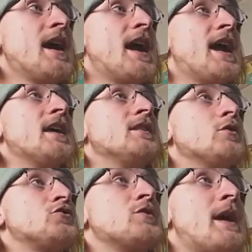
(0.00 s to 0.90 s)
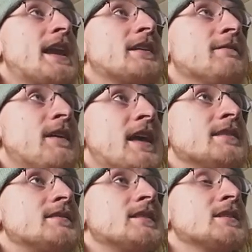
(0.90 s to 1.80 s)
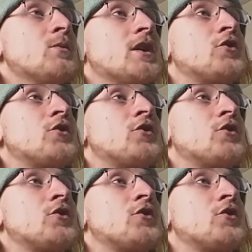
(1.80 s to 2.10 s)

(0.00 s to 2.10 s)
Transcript: and those traumatic events is what